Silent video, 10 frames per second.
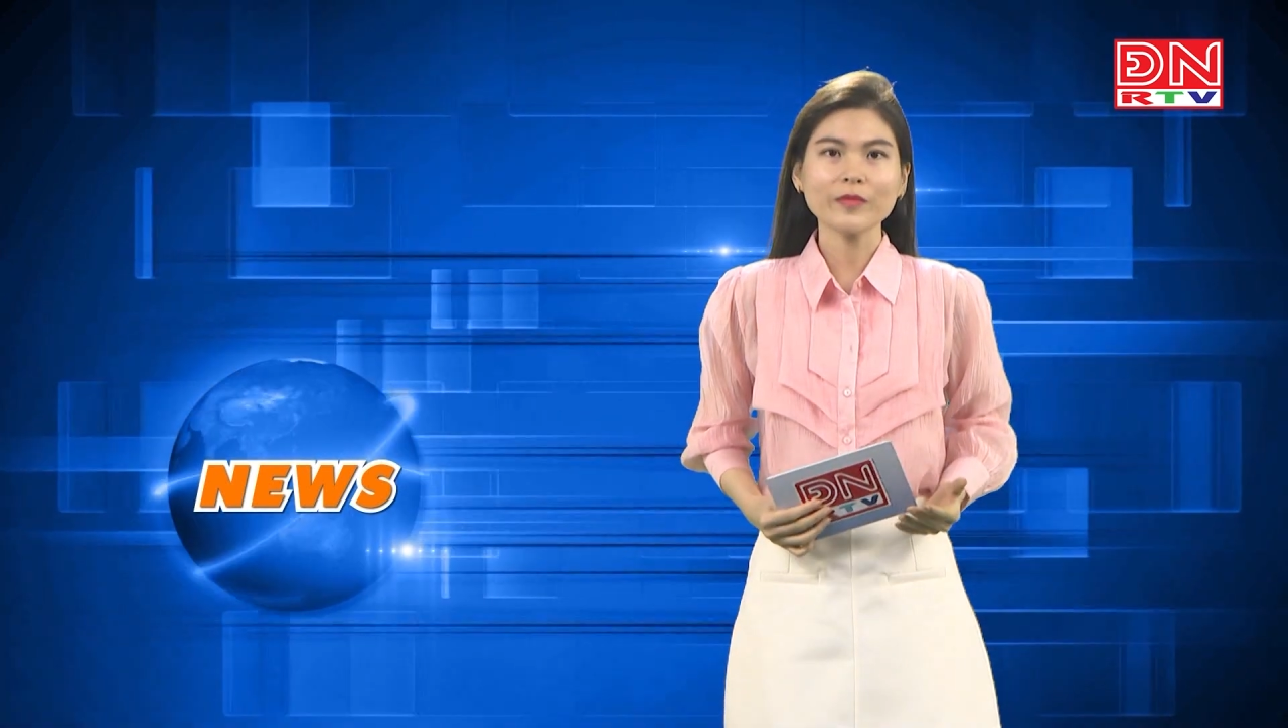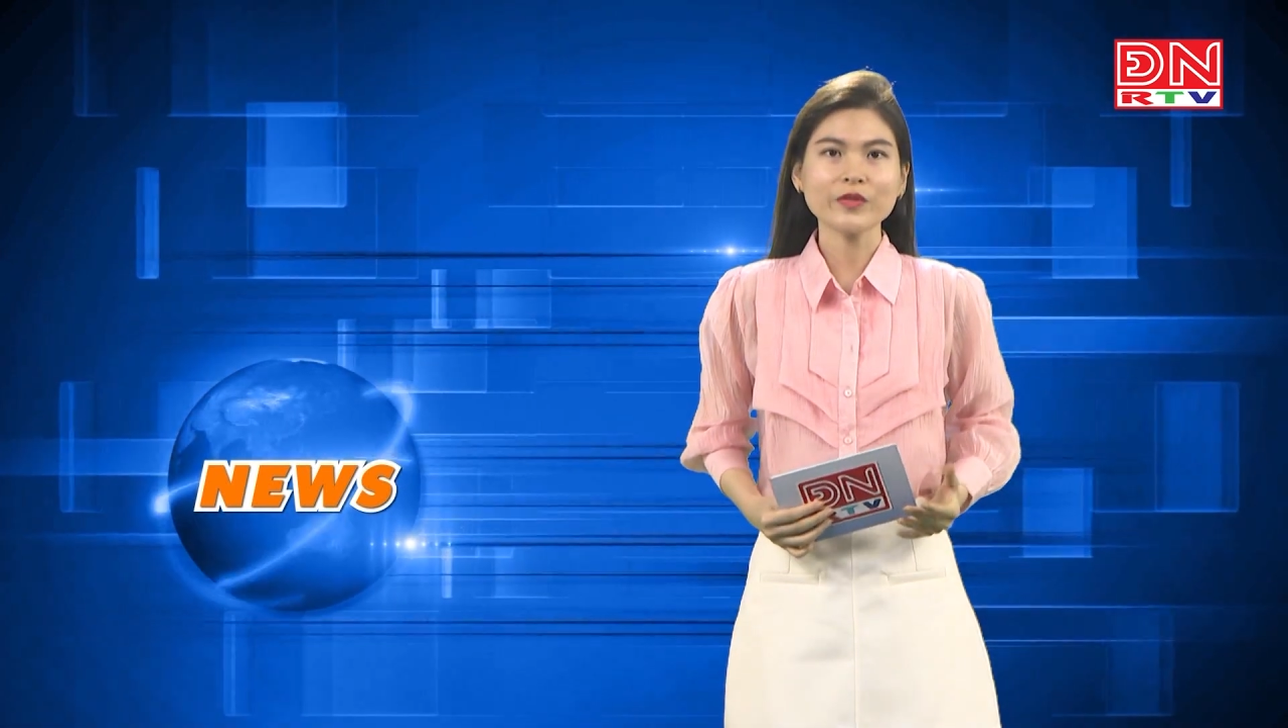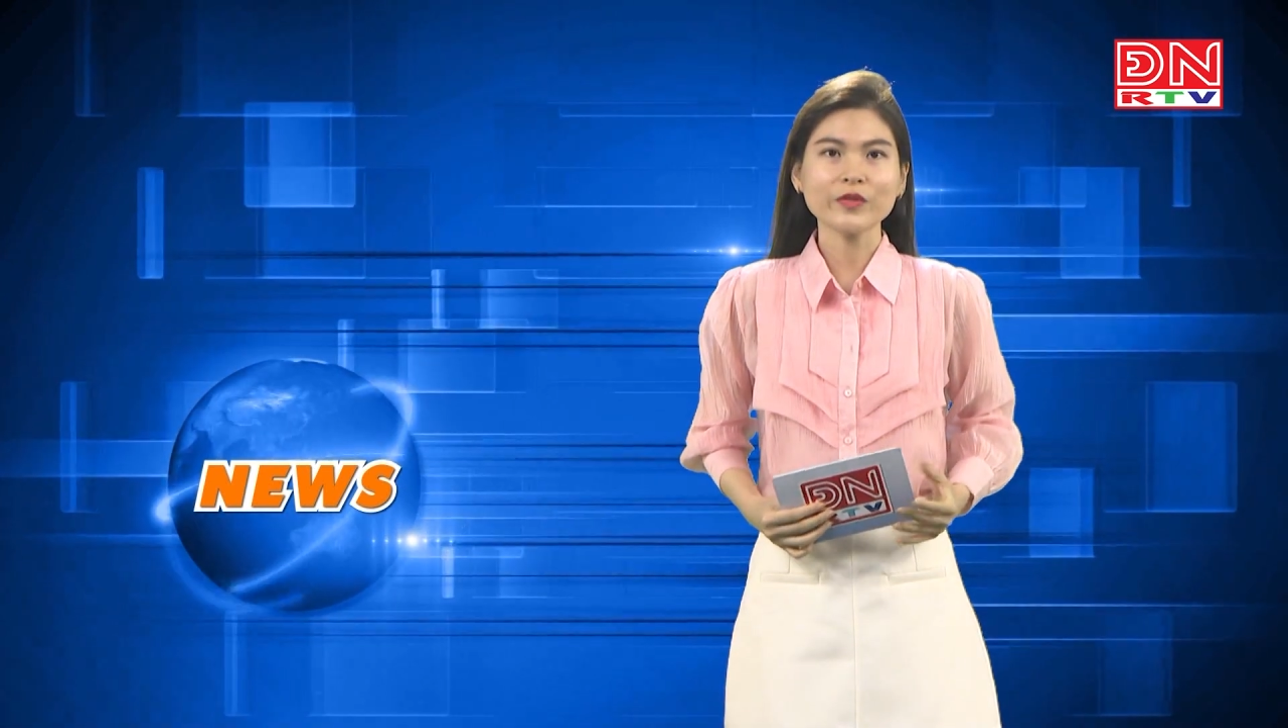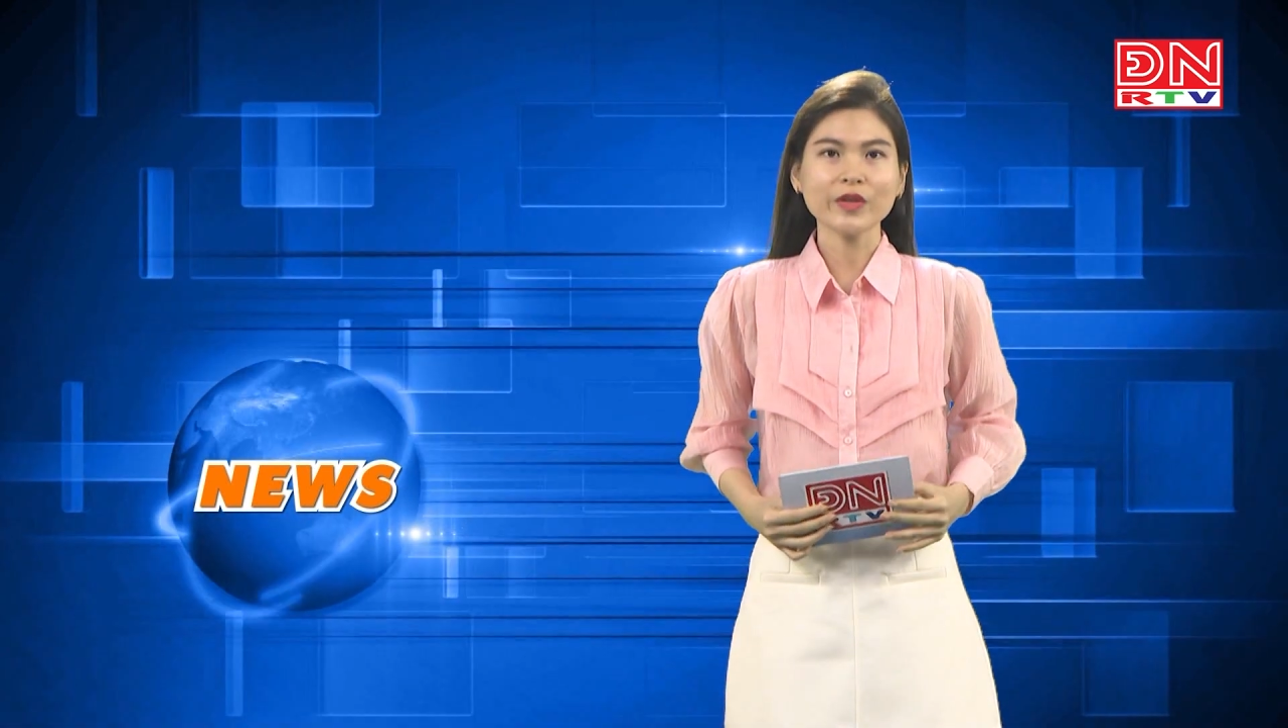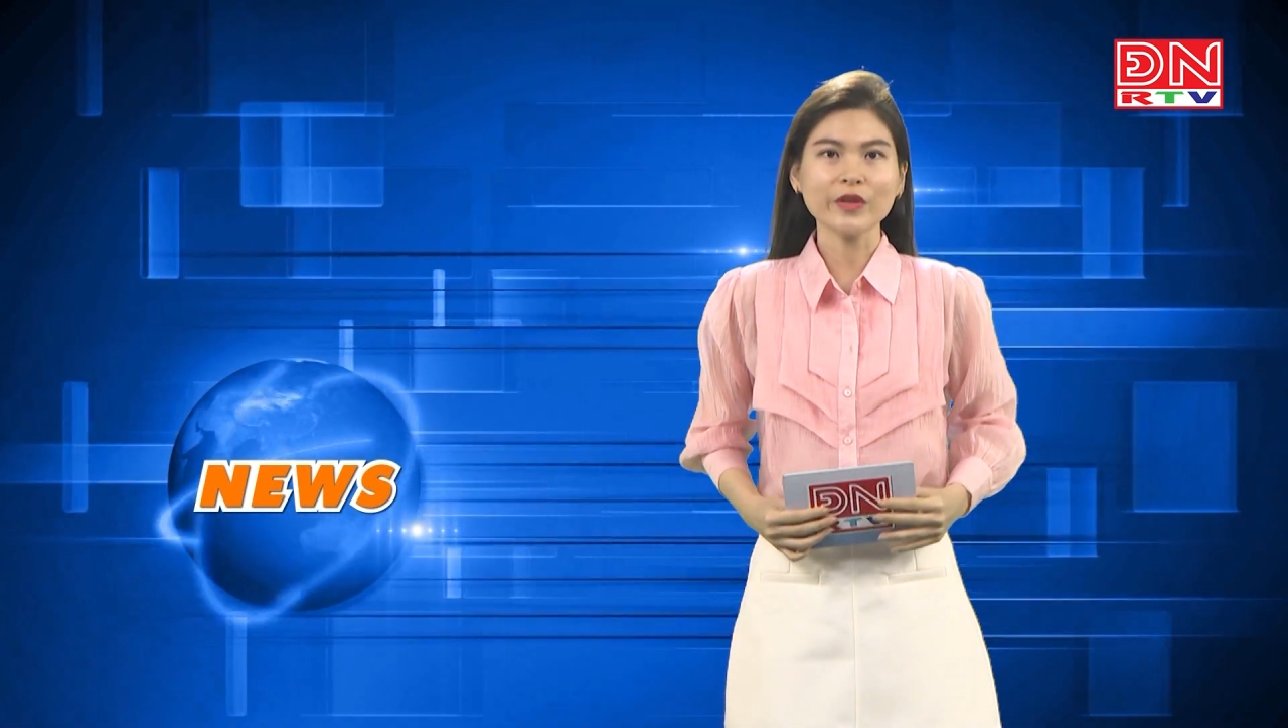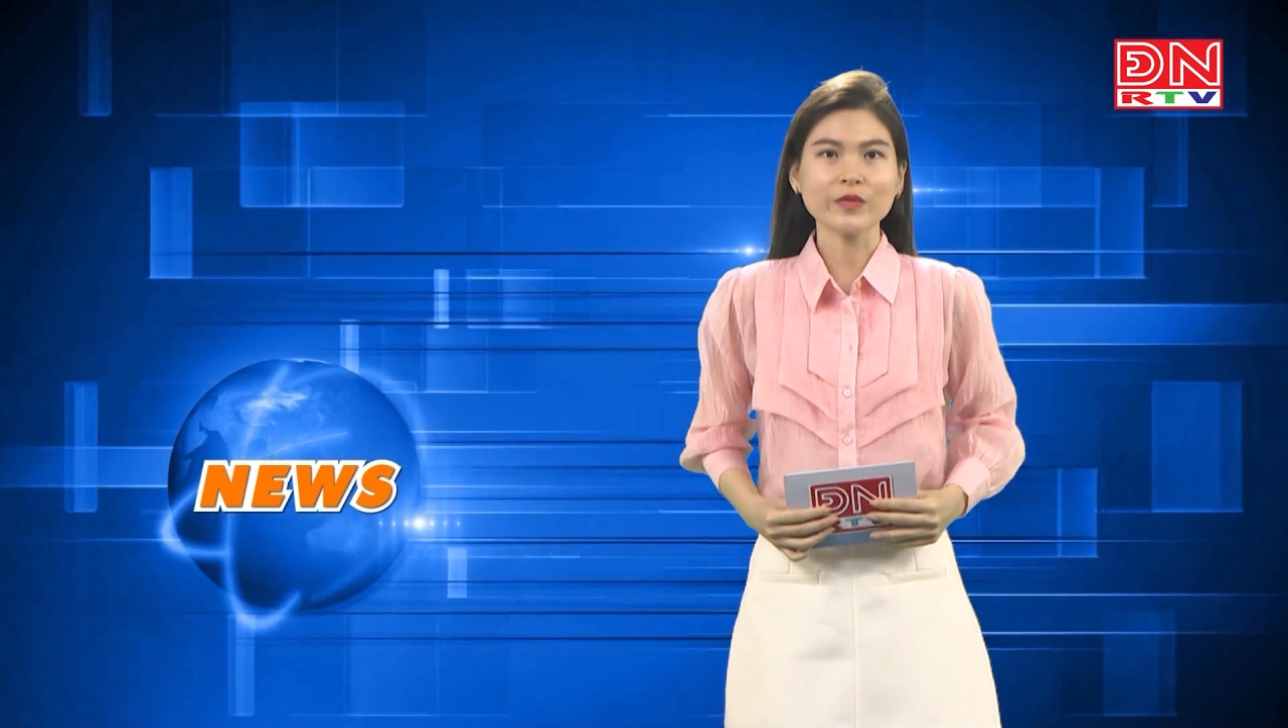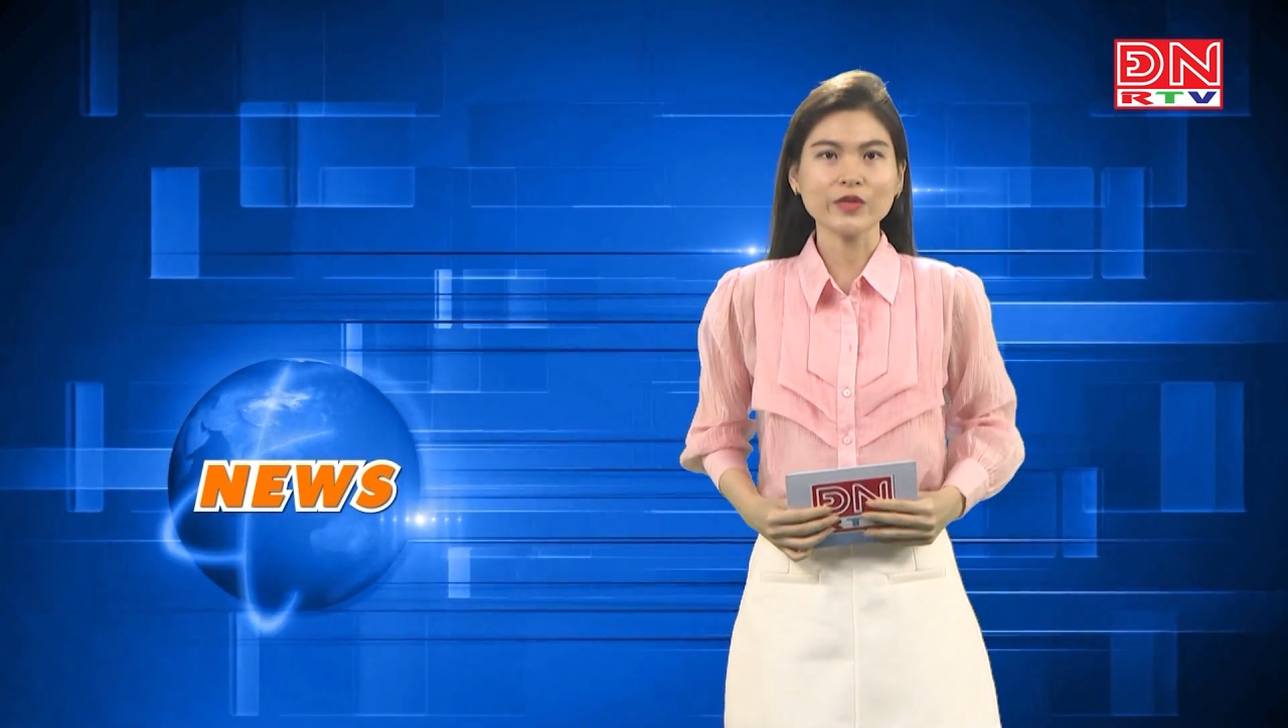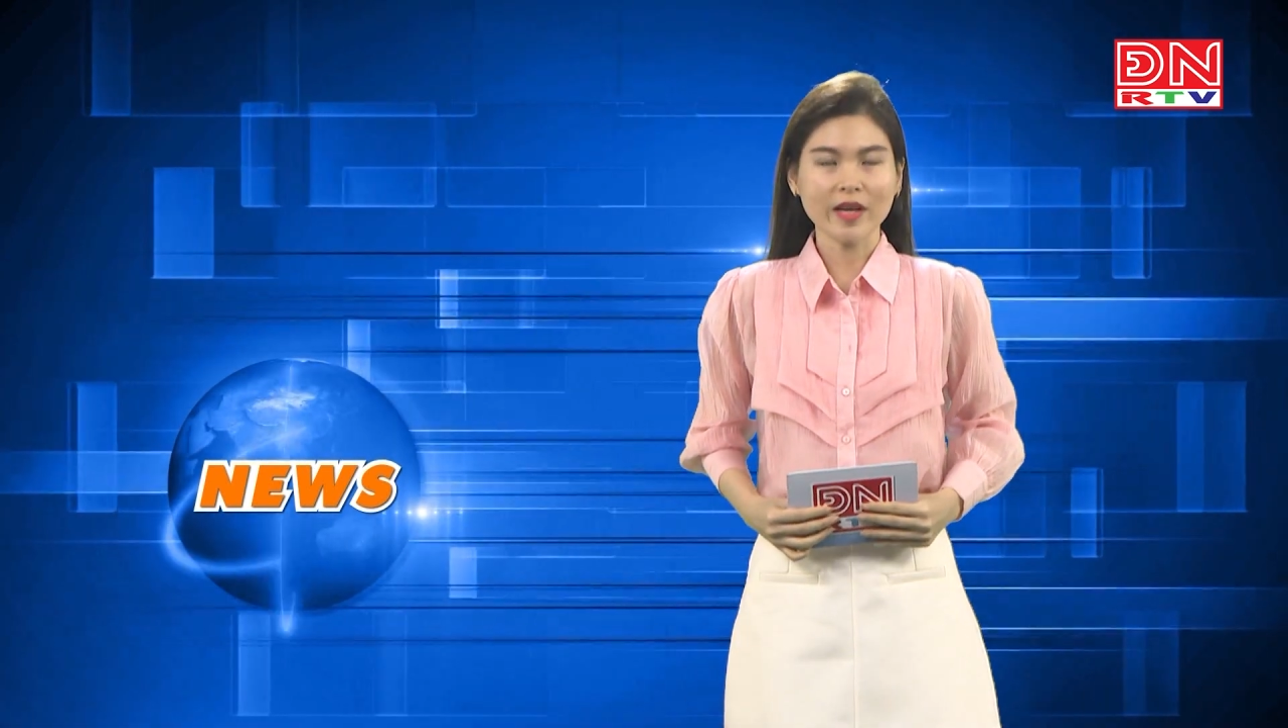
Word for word: to News